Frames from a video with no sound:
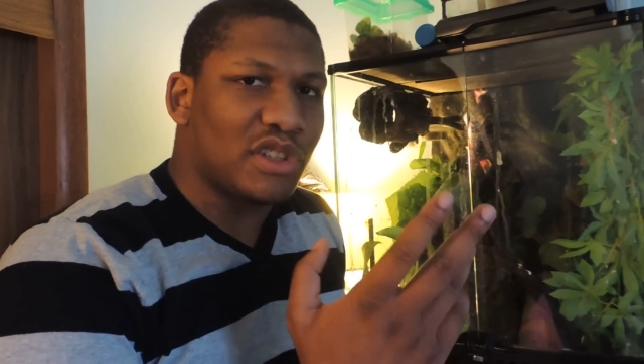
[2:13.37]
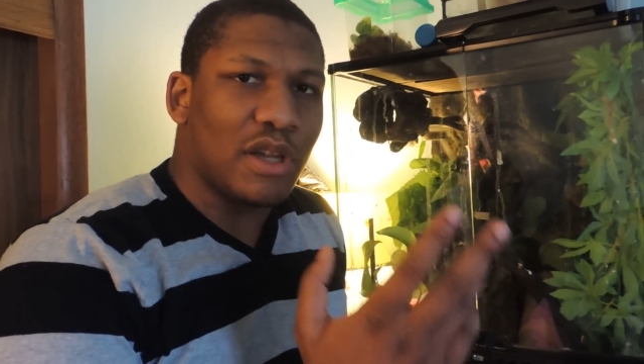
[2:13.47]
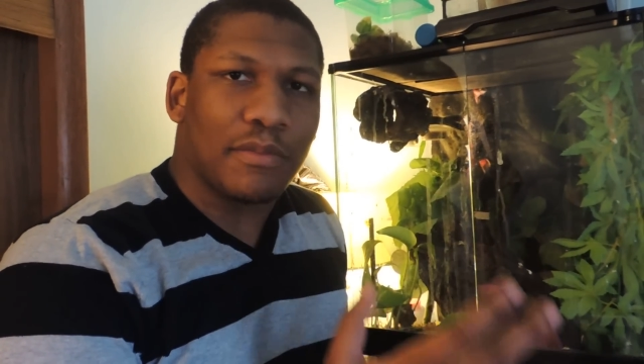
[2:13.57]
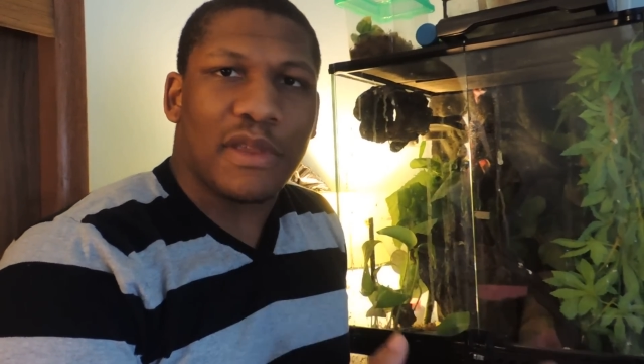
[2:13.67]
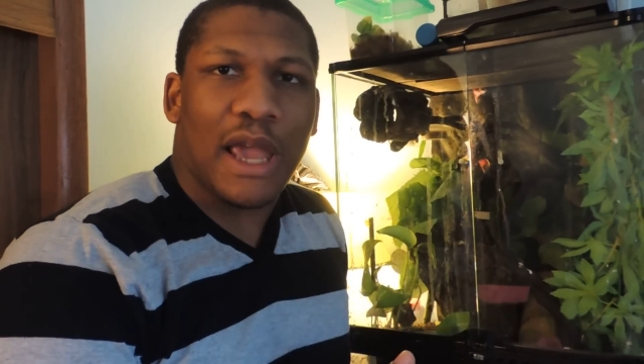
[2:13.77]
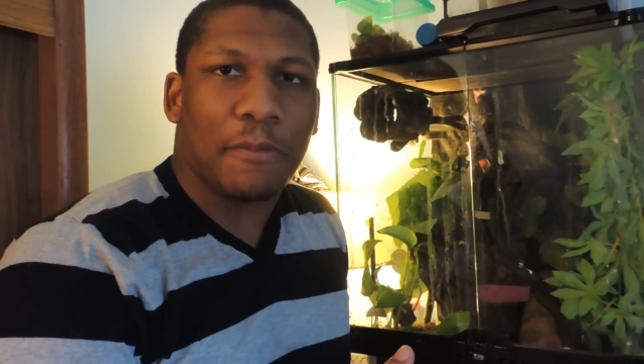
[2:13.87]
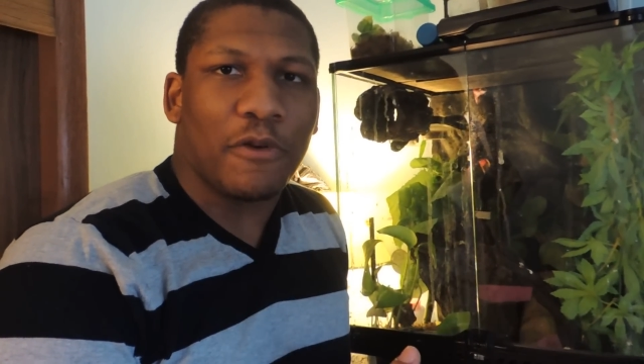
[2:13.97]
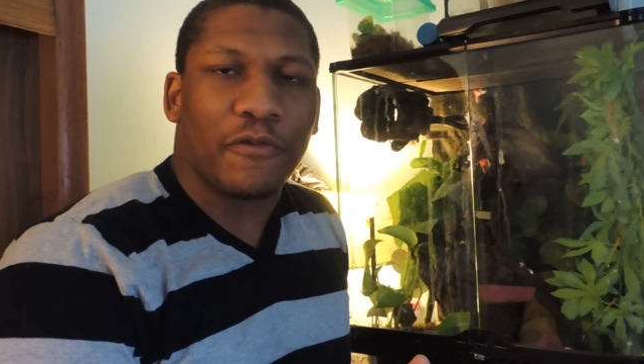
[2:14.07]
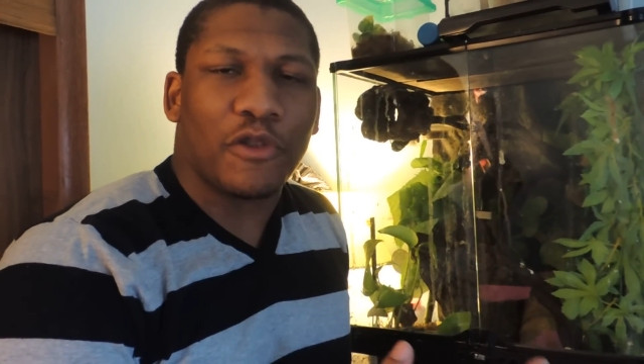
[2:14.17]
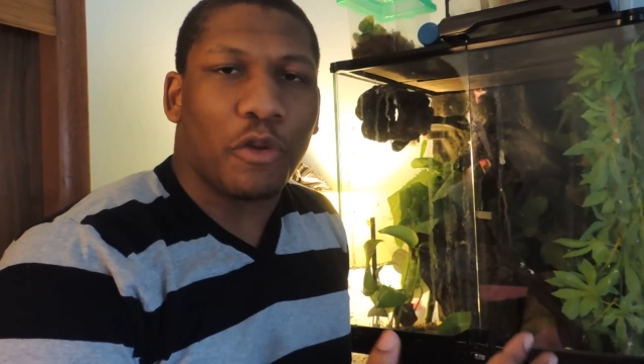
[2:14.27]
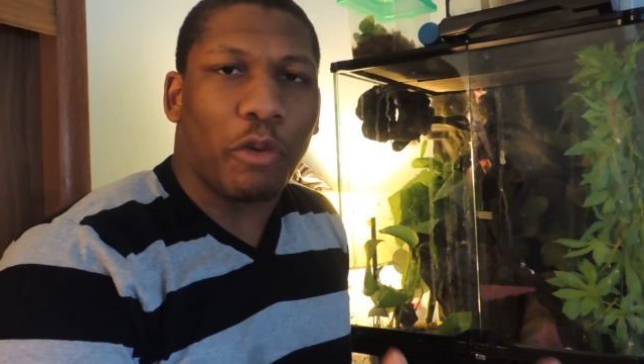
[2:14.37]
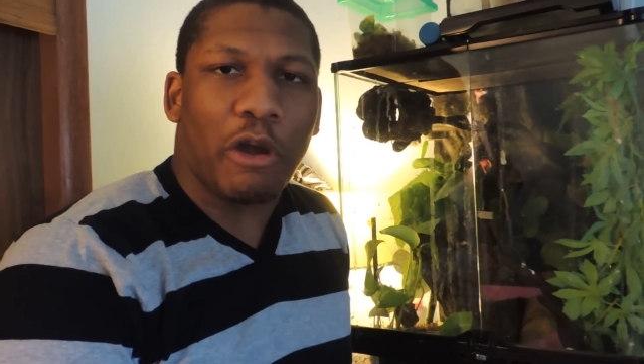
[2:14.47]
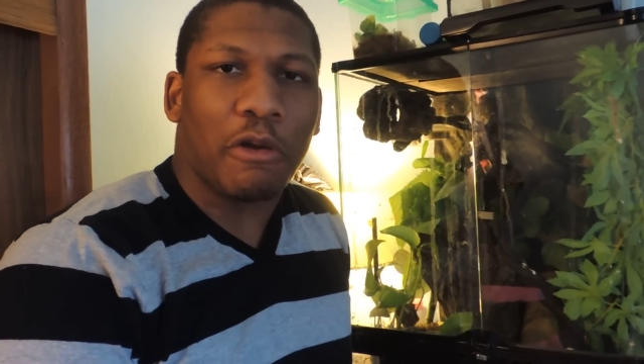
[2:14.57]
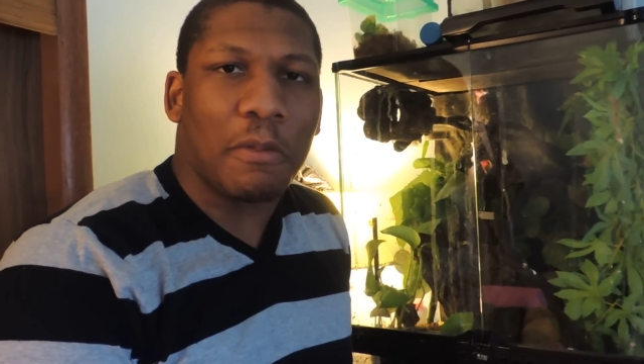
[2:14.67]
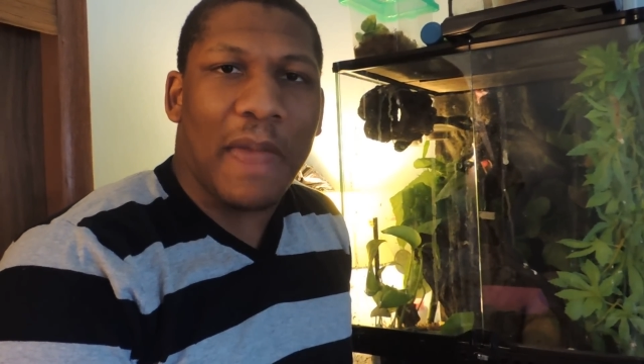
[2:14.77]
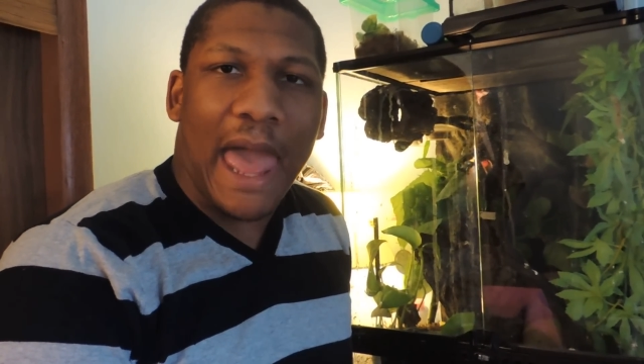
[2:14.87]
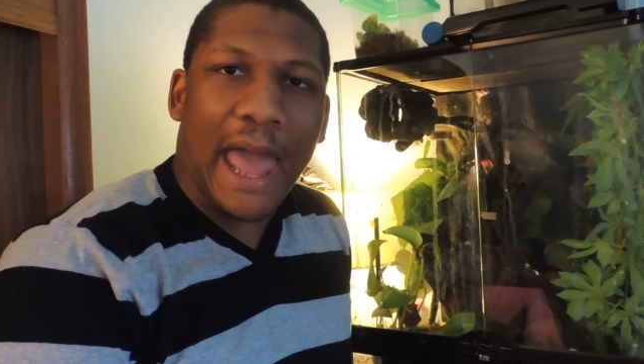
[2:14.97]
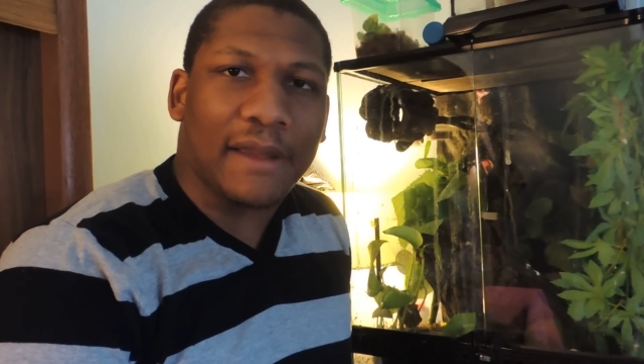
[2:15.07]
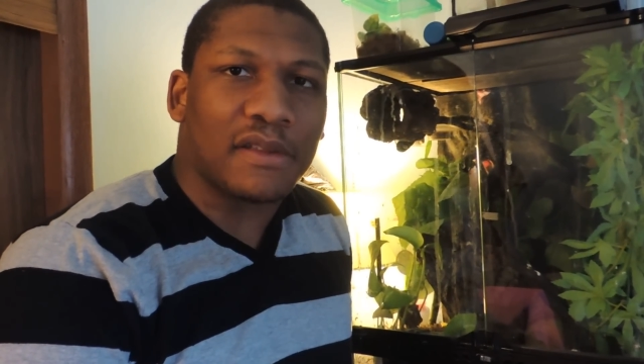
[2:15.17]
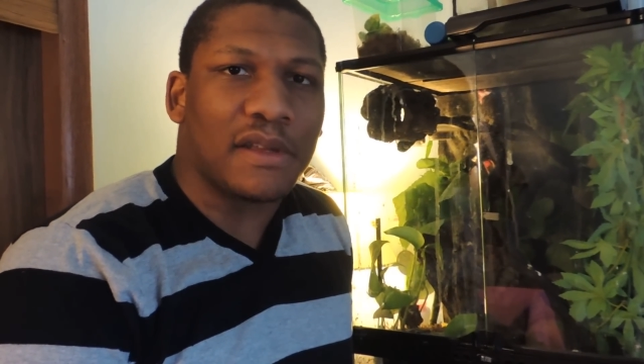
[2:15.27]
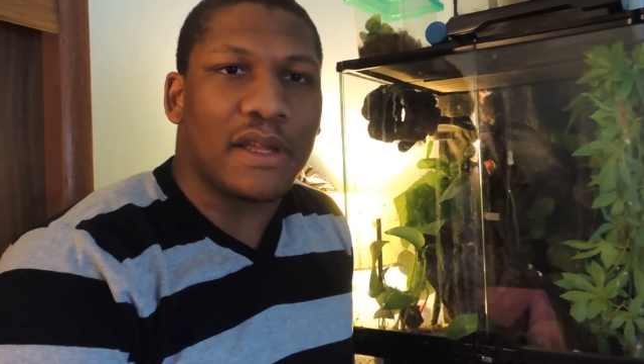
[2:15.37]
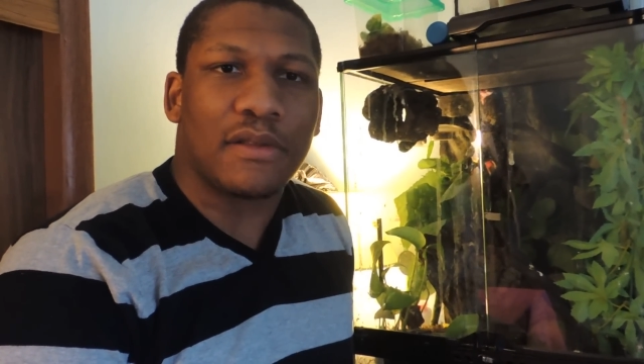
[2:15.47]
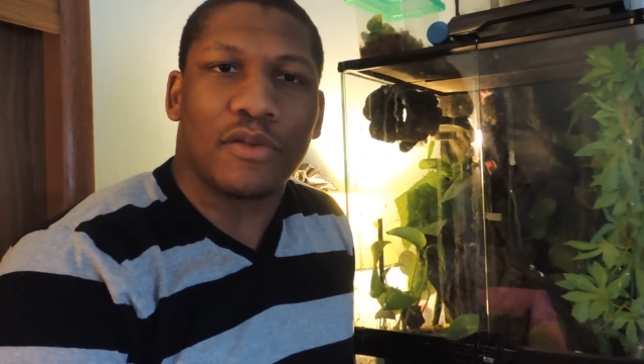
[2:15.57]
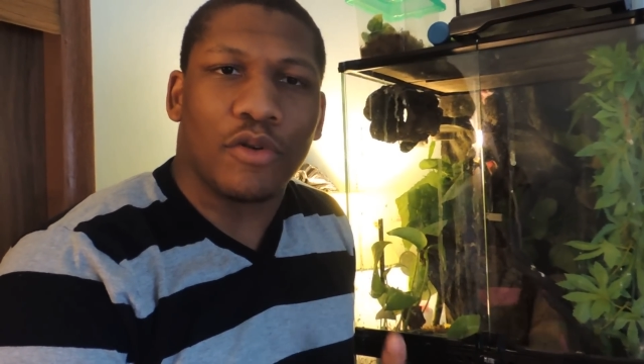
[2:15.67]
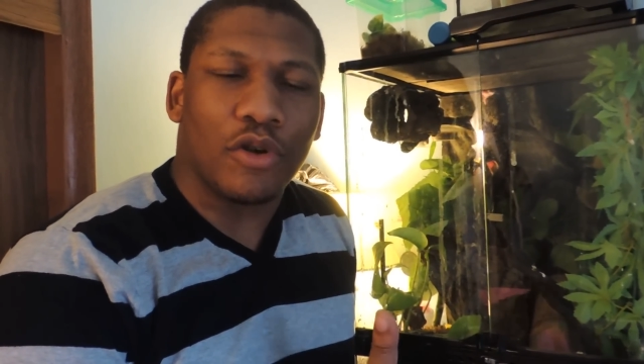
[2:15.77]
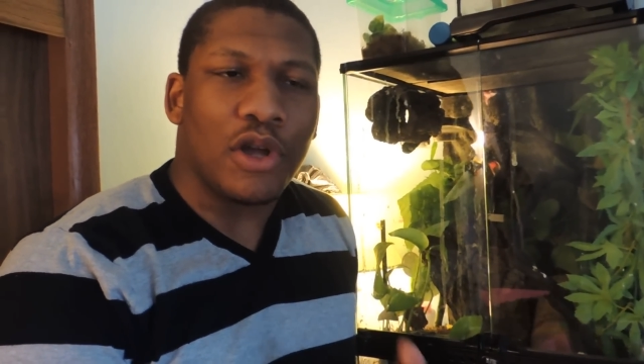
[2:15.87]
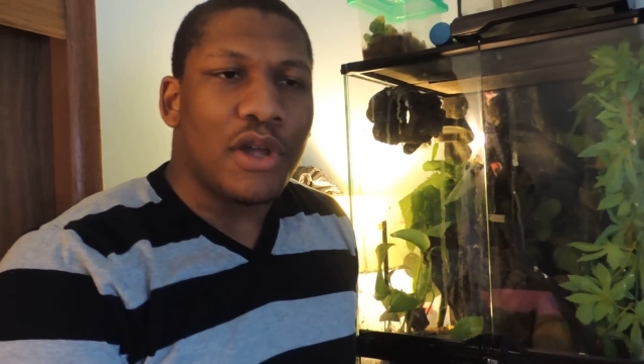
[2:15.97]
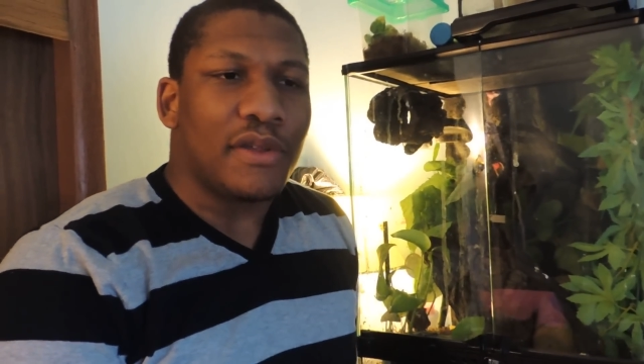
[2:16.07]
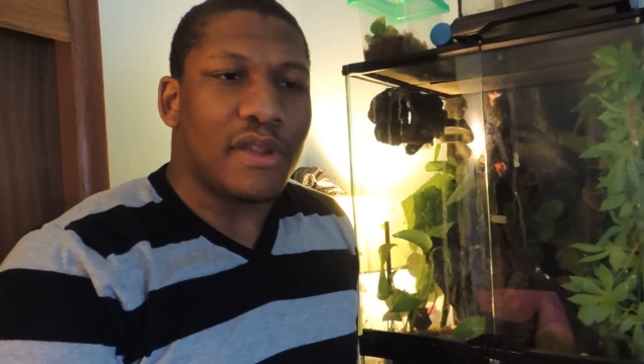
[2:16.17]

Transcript: some type of terrarium accent or